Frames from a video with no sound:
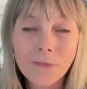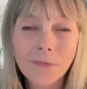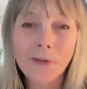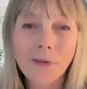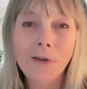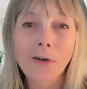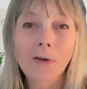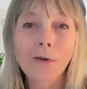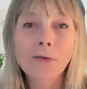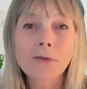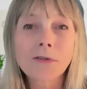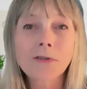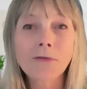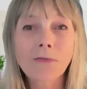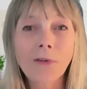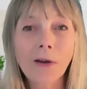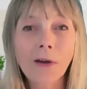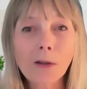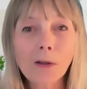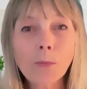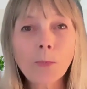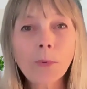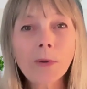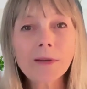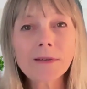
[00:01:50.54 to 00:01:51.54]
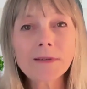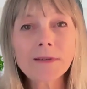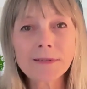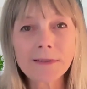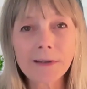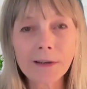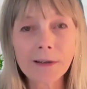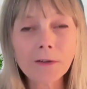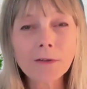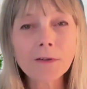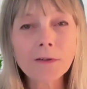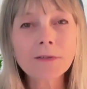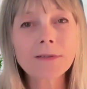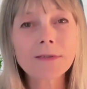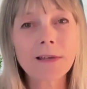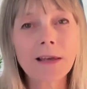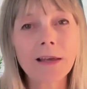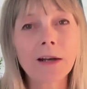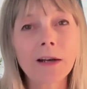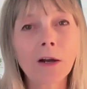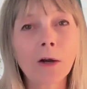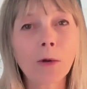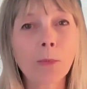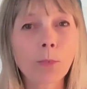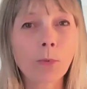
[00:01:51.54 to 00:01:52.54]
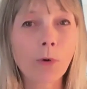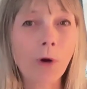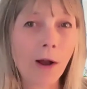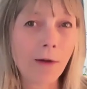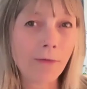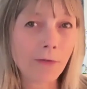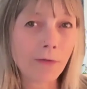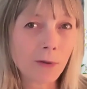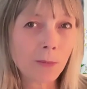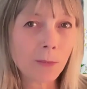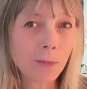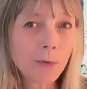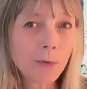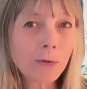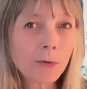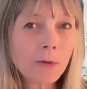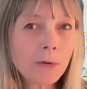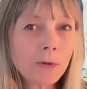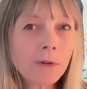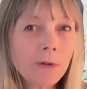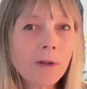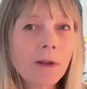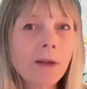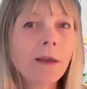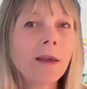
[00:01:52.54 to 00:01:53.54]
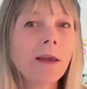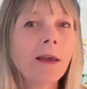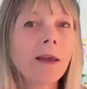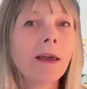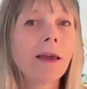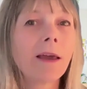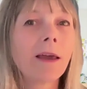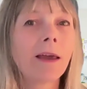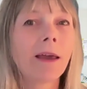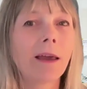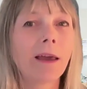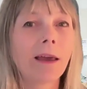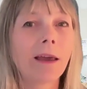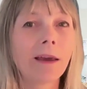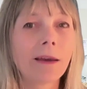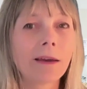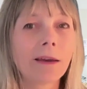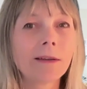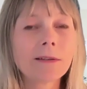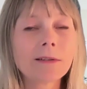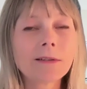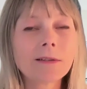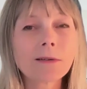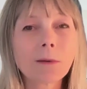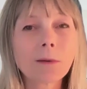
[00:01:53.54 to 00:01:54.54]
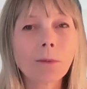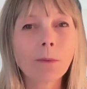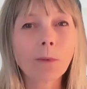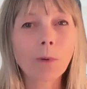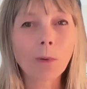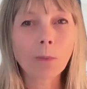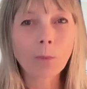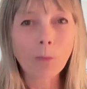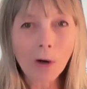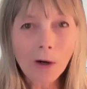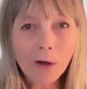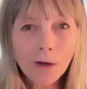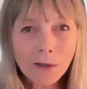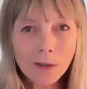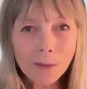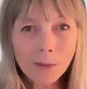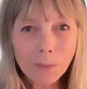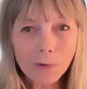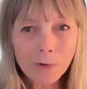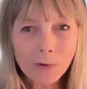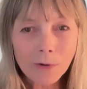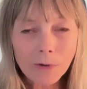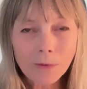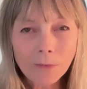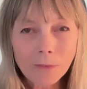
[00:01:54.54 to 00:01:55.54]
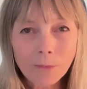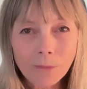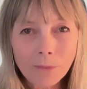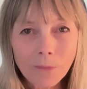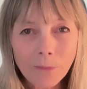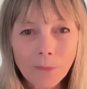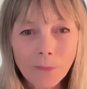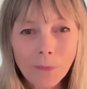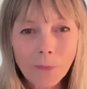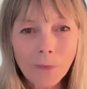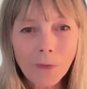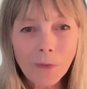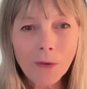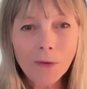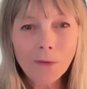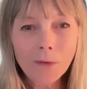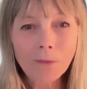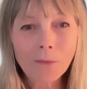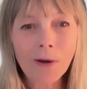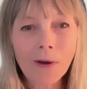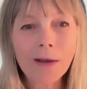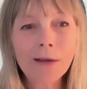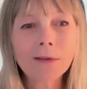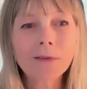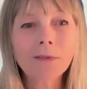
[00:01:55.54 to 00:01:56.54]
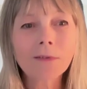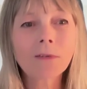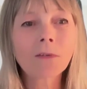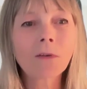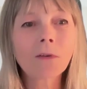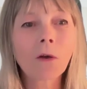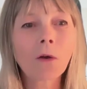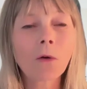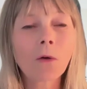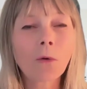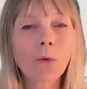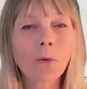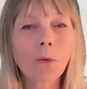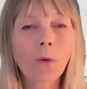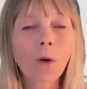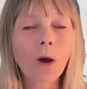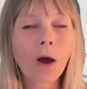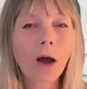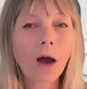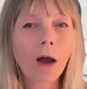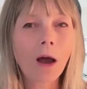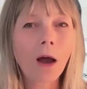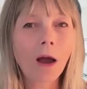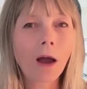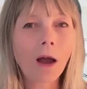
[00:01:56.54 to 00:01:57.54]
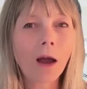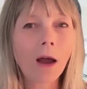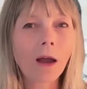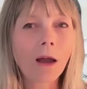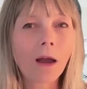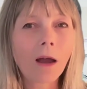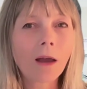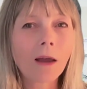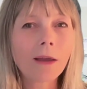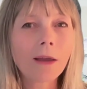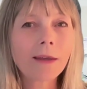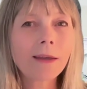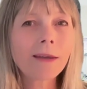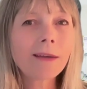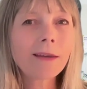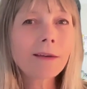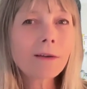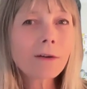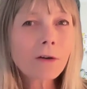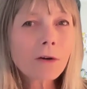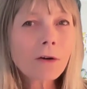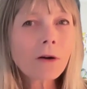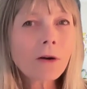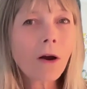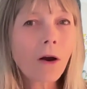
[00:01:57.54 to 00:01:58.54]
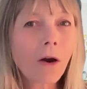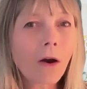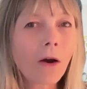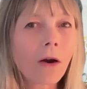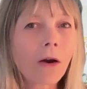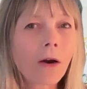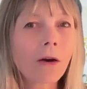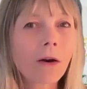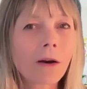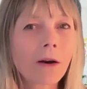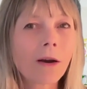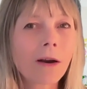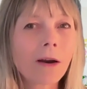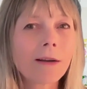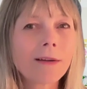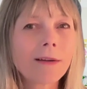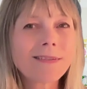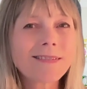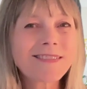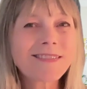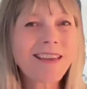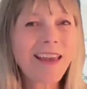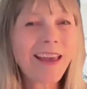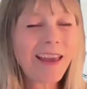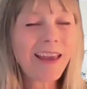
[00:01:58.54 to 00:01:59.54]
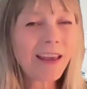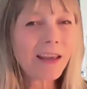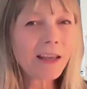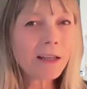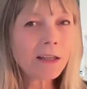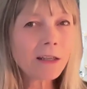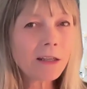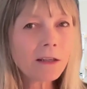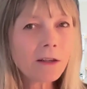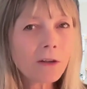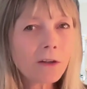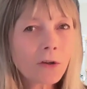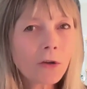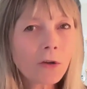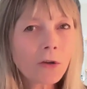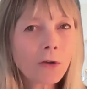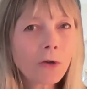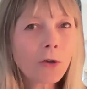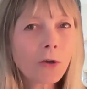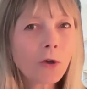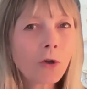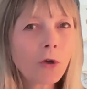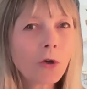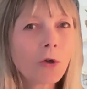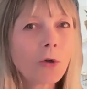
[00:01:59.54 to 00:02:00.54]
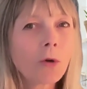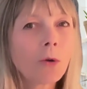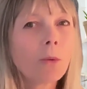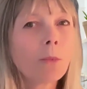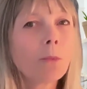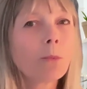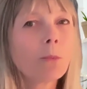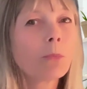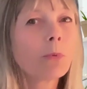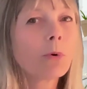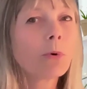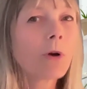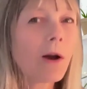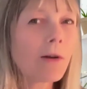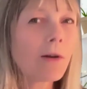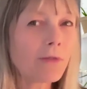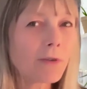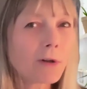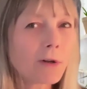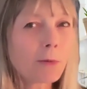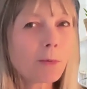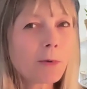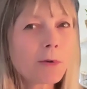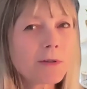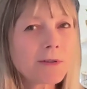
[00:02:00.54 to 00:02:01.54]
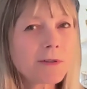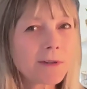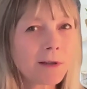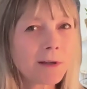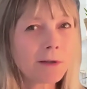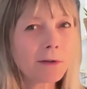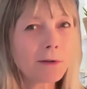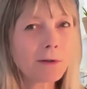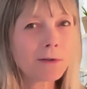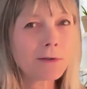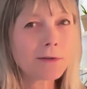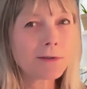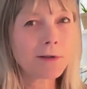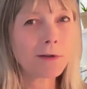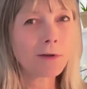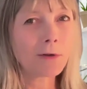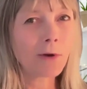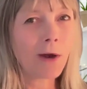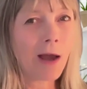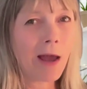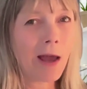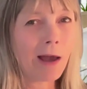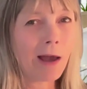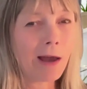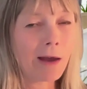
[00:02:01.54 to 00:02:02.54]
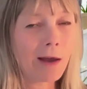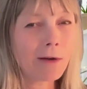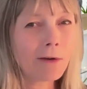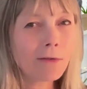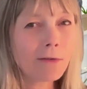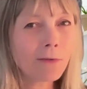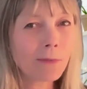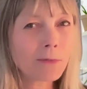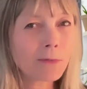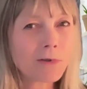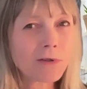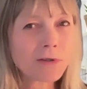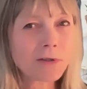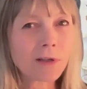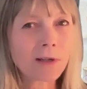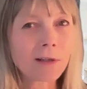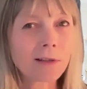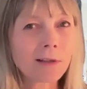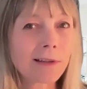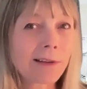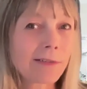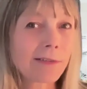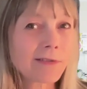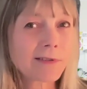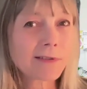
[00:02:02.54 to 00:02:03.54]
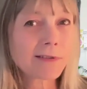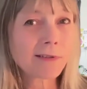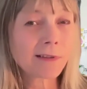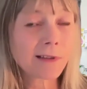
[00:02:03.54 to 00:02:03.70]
Developing skills that are profitable and marketable, right? So here are 10 profitable skills that you have. I'm just going to